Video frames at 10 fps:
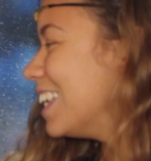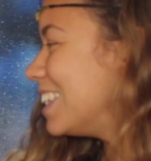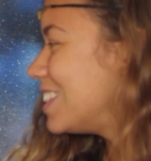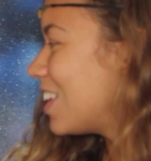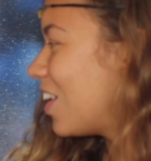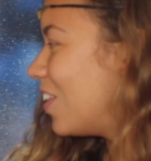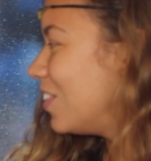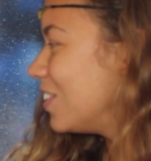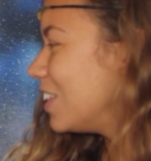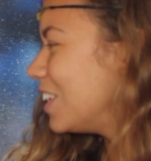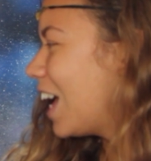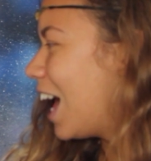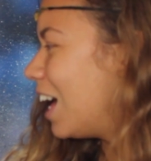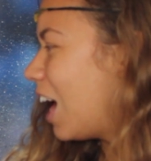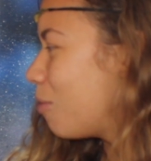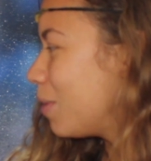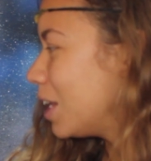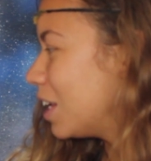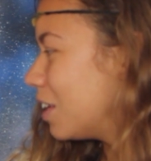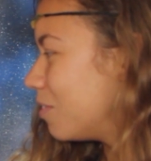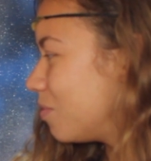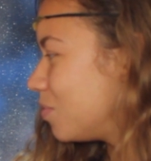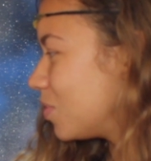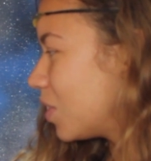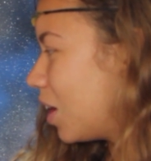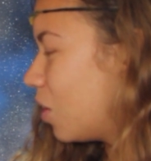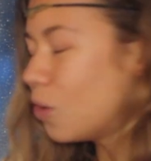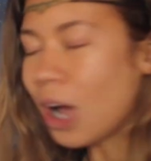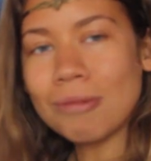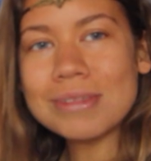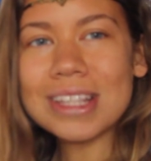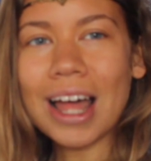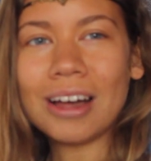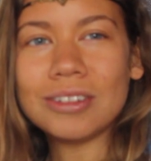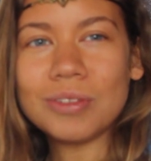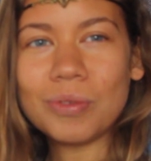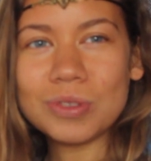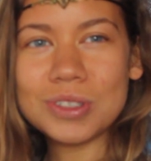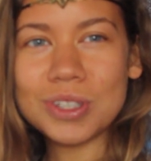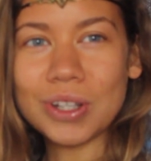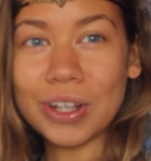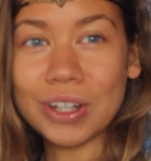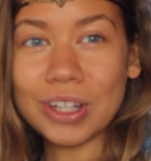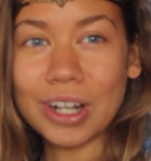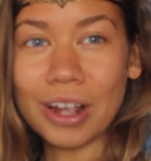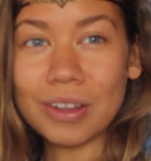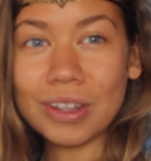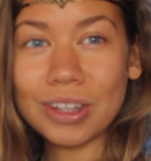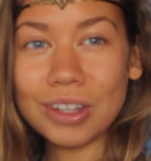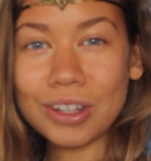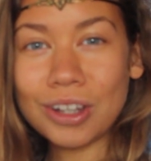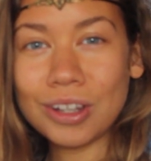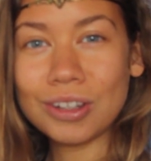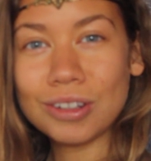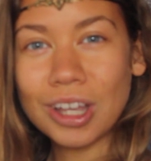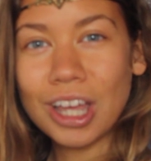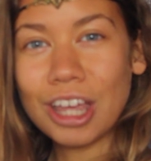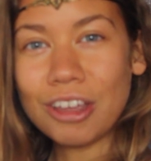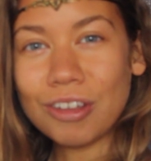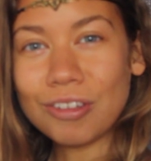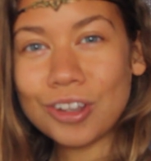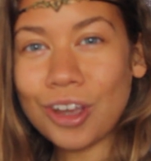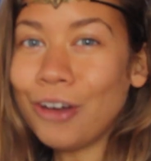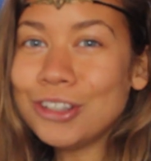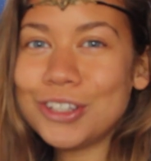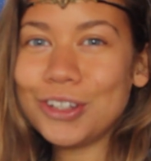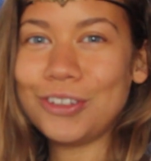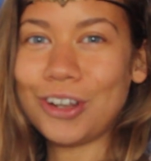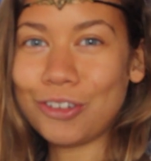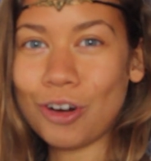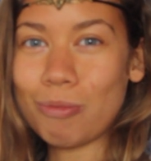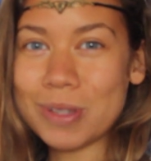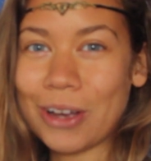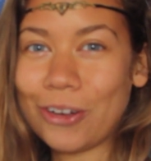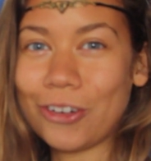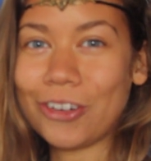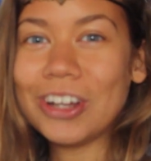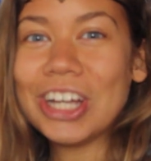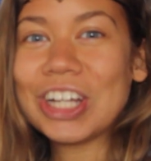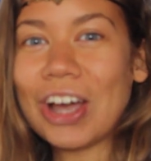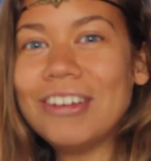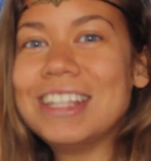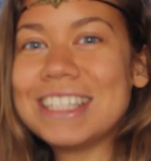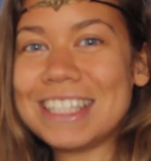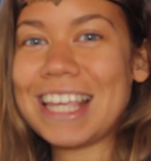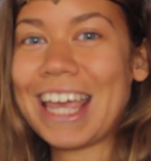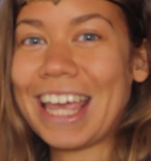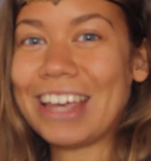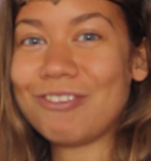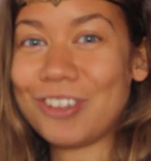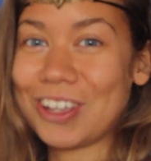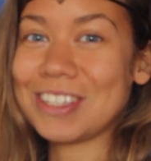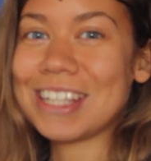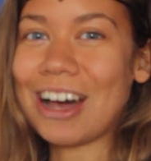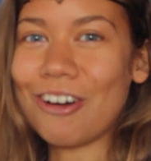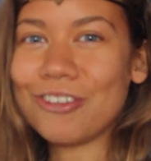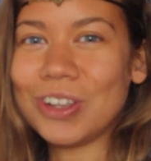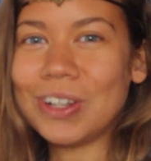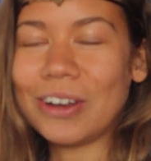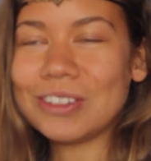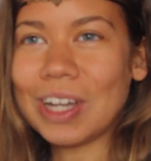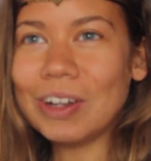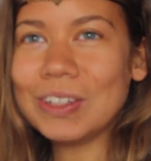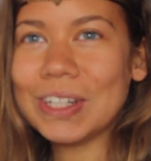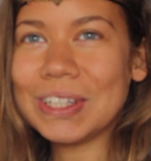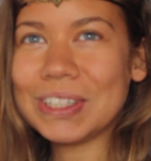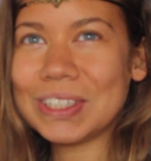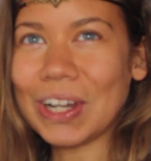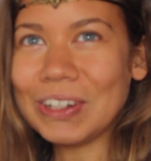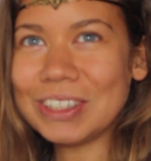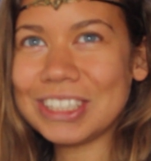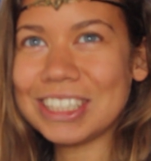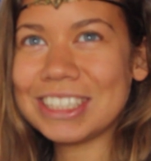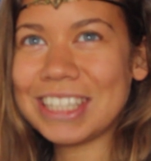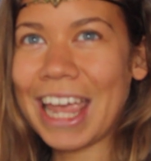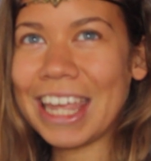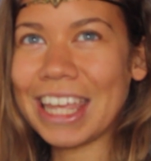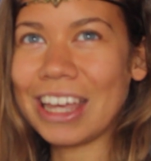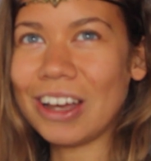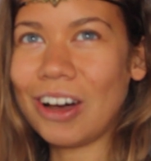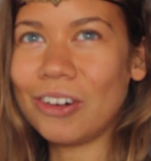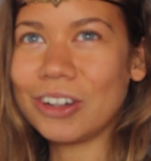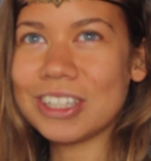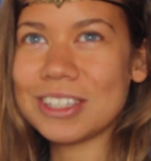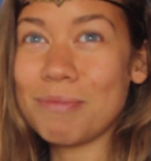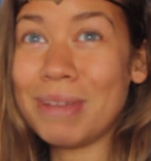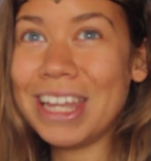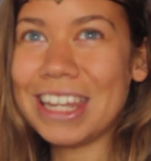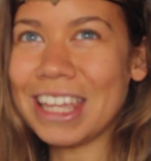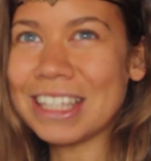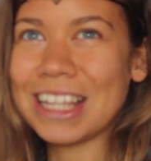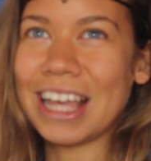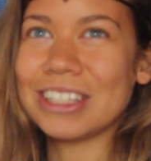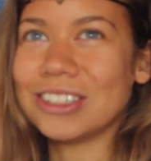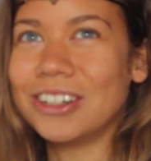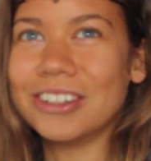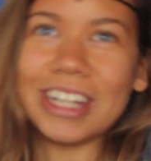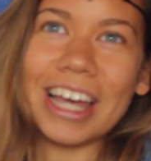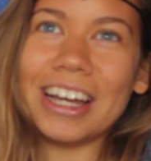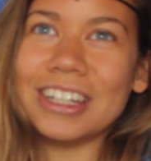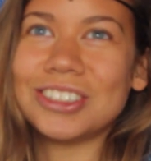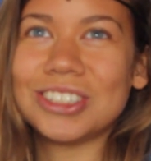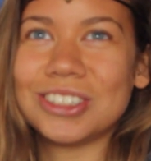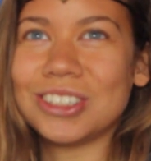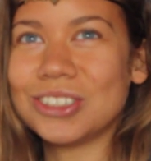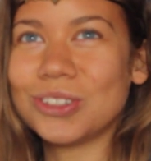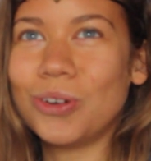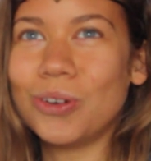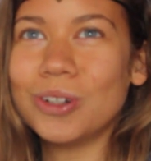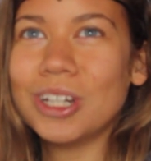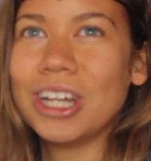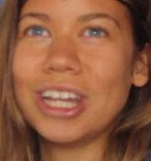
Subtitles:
So yeah, I mean, it all comes down to, you know, go to a crop circle, go and see for yourself, you know, don't just take it, oh, because the media says, oh yeah, it's all